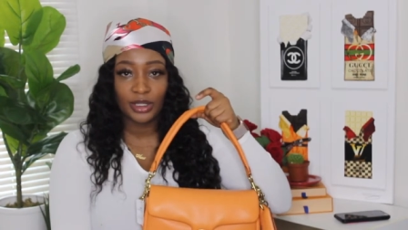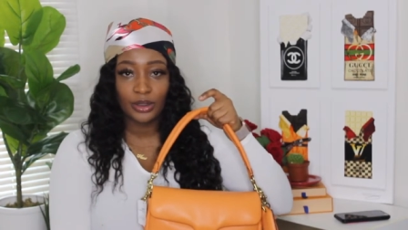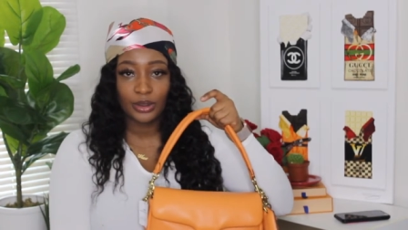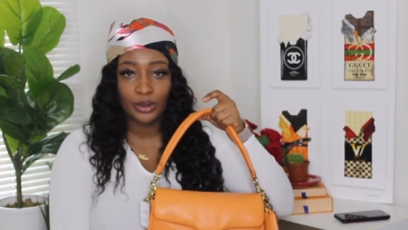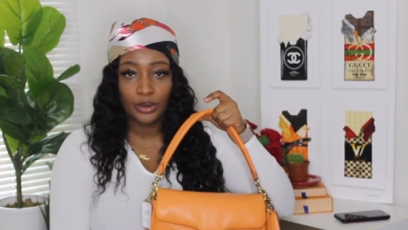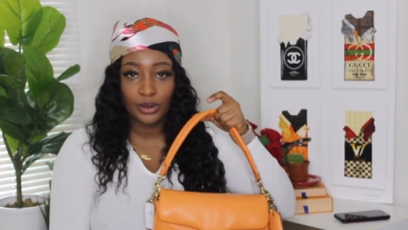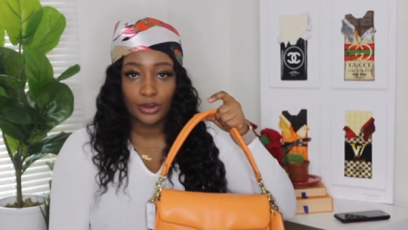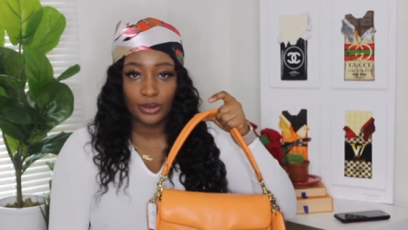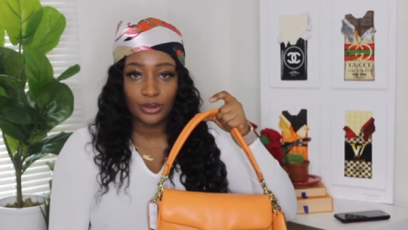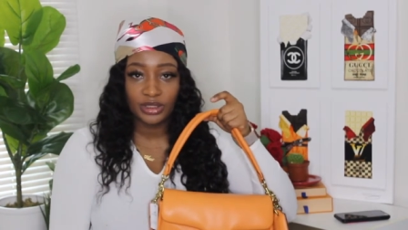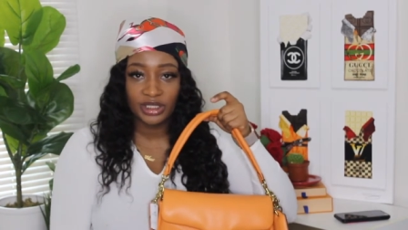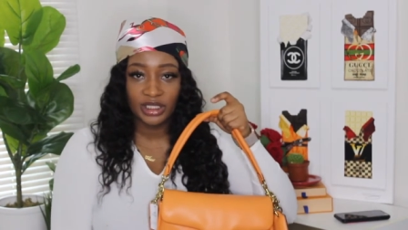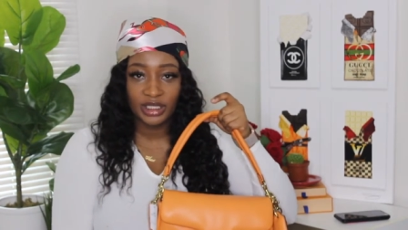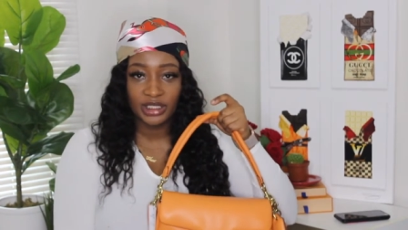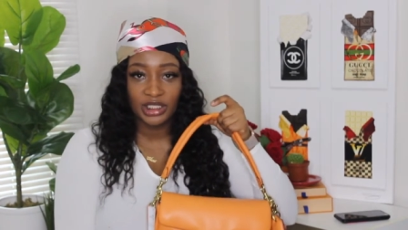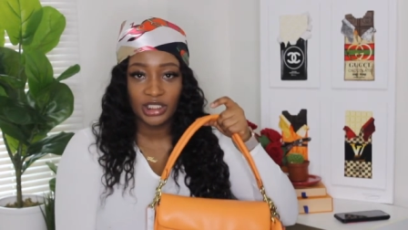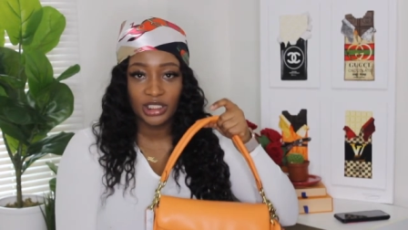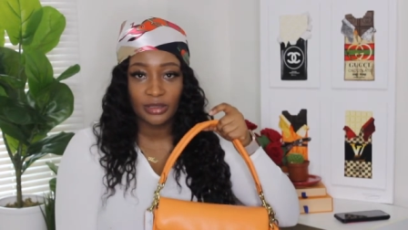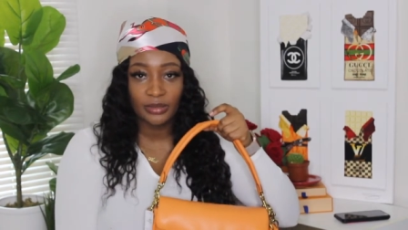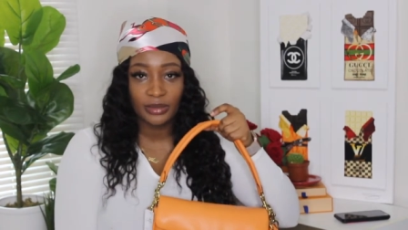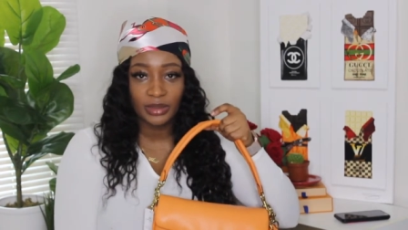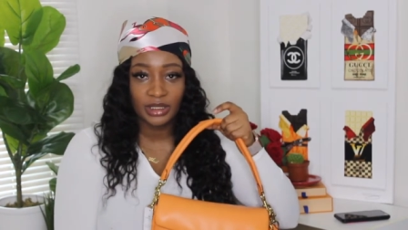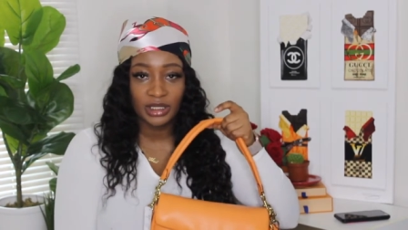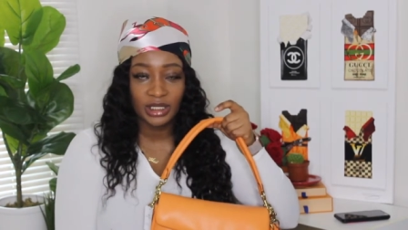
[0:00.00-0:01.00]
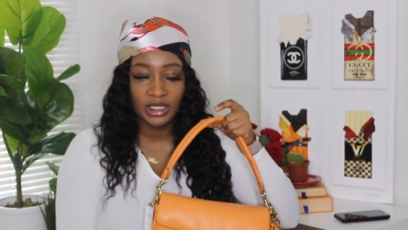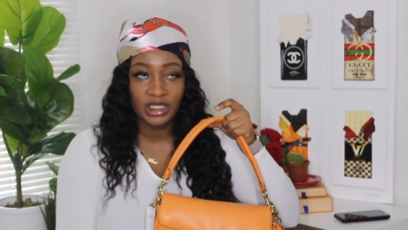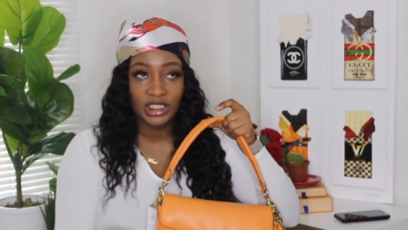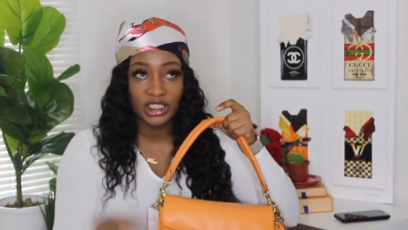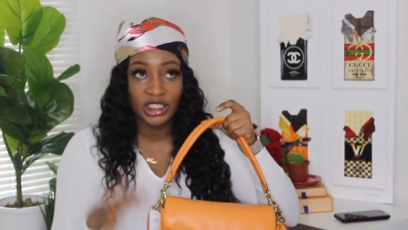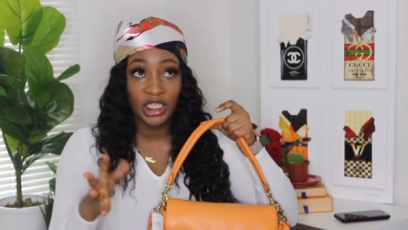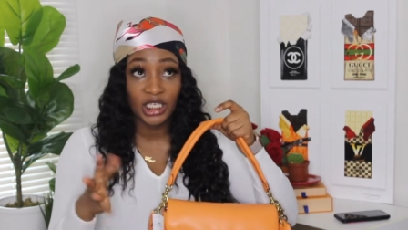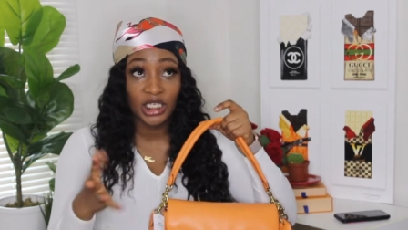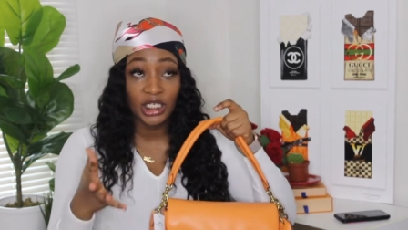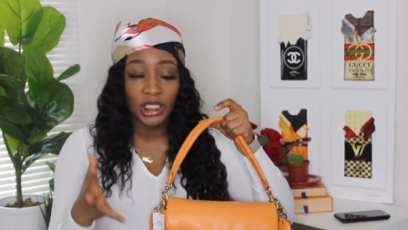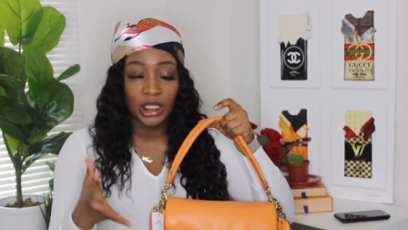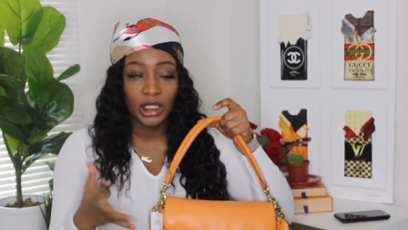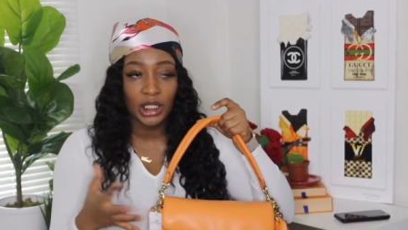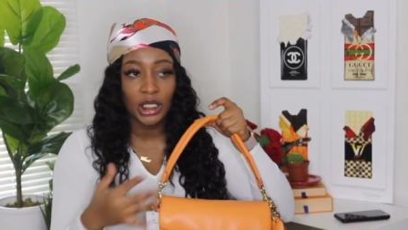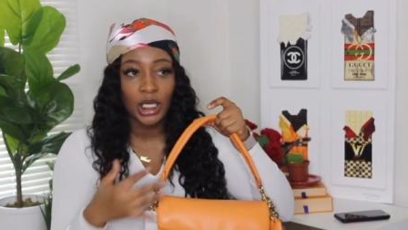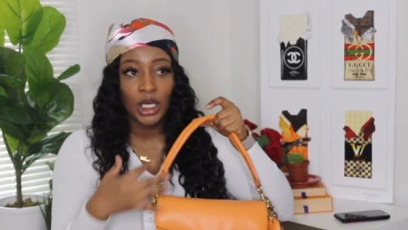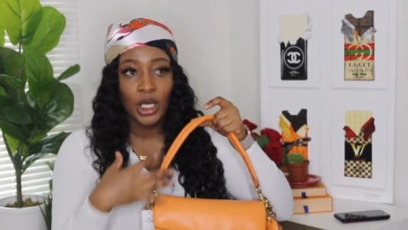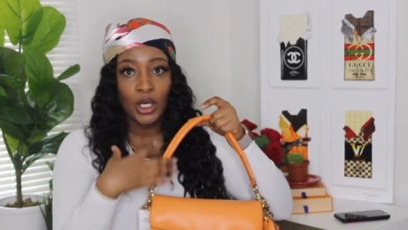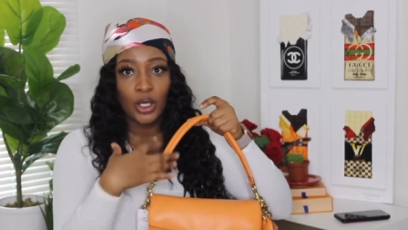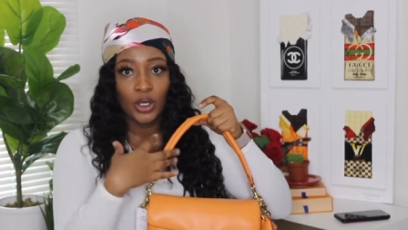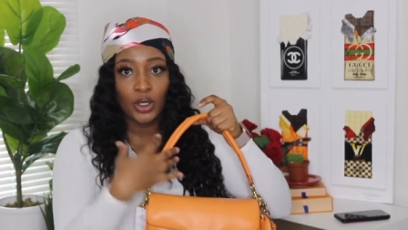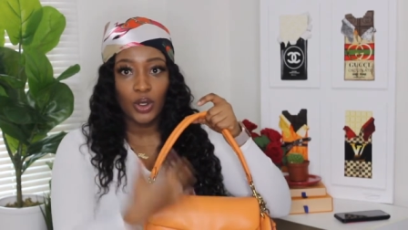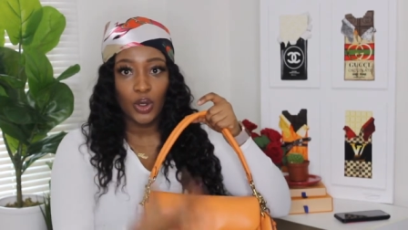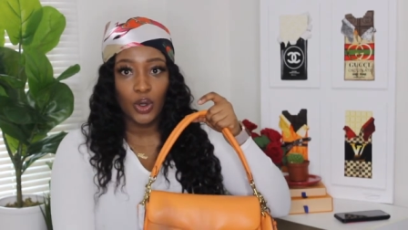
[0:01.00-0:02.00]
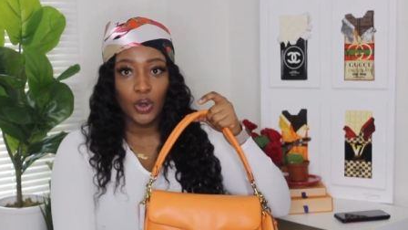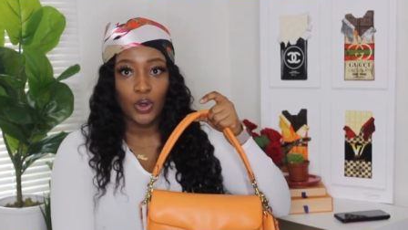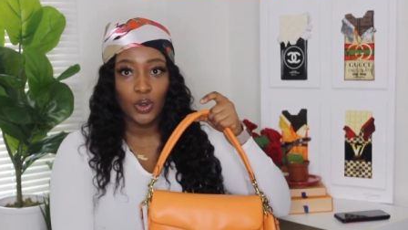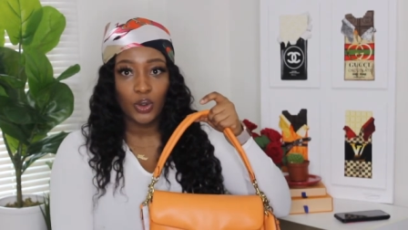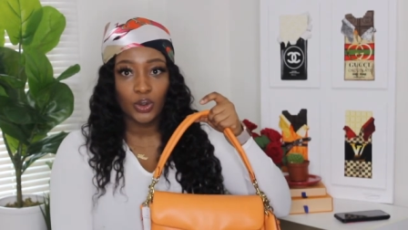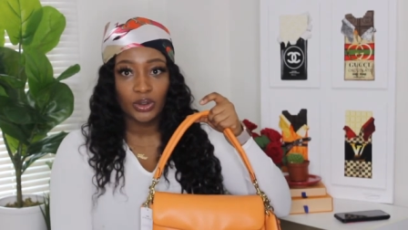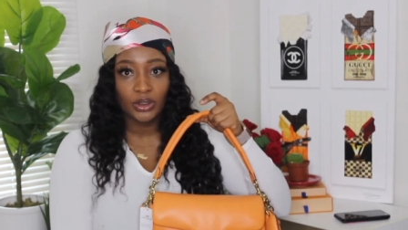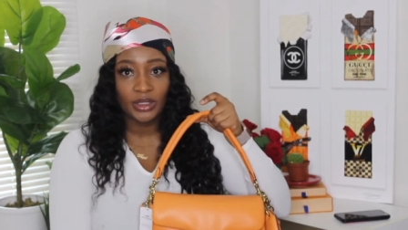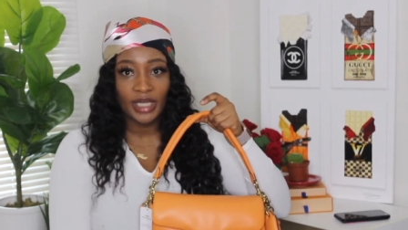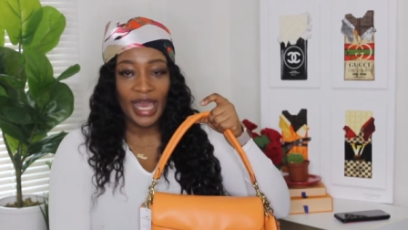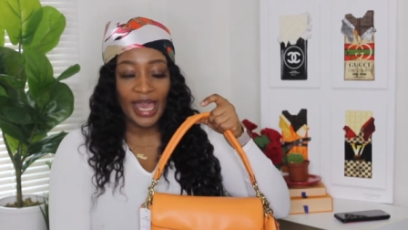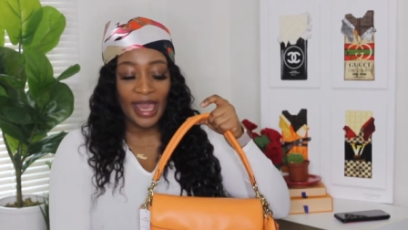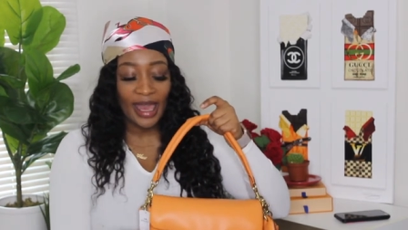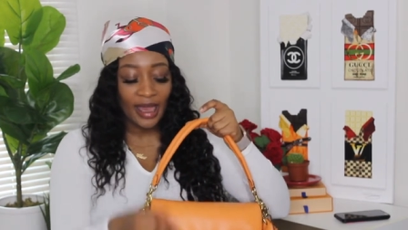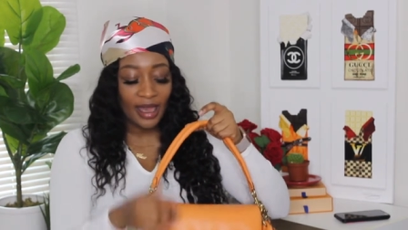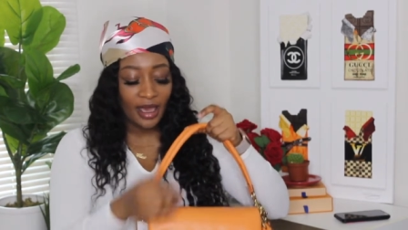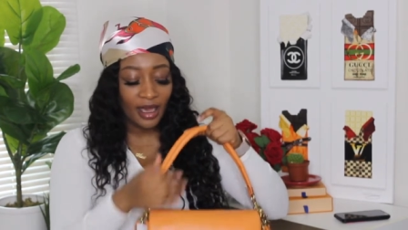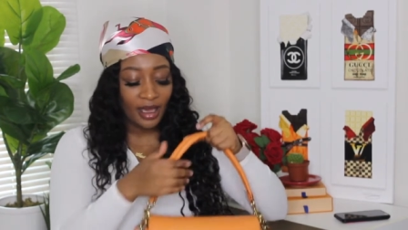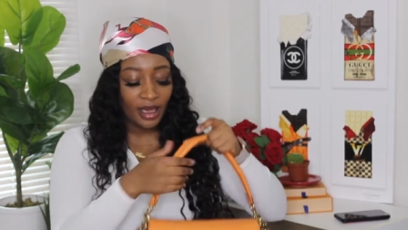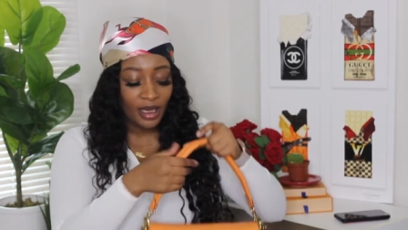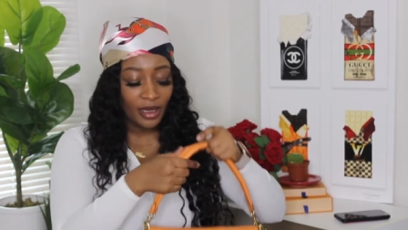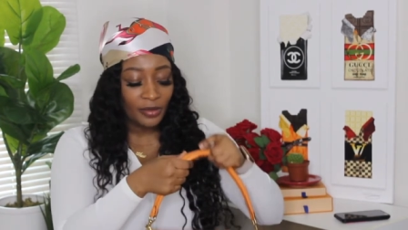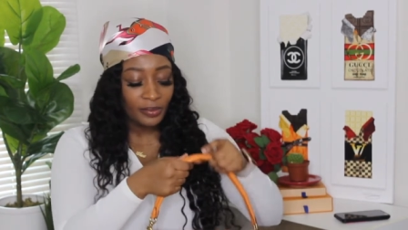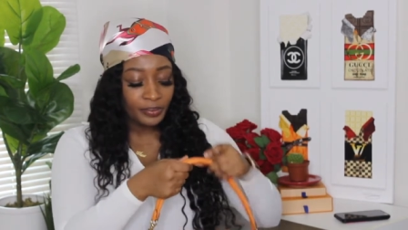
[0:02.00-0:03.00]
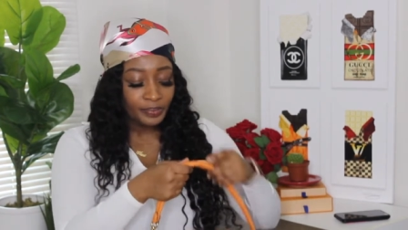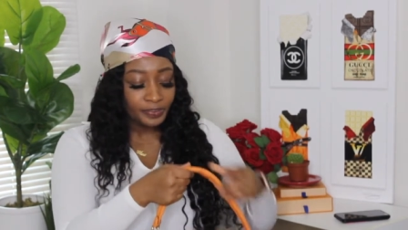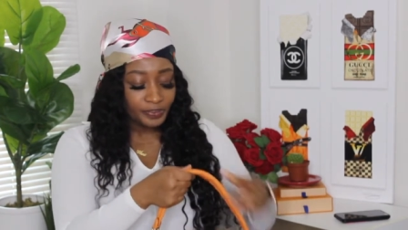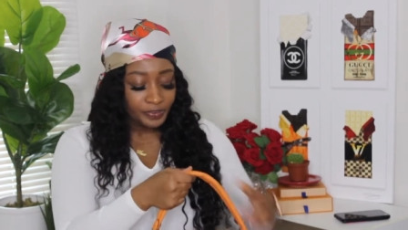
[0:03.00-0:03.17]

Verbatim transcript: the gold the ch- the chunky gold hang,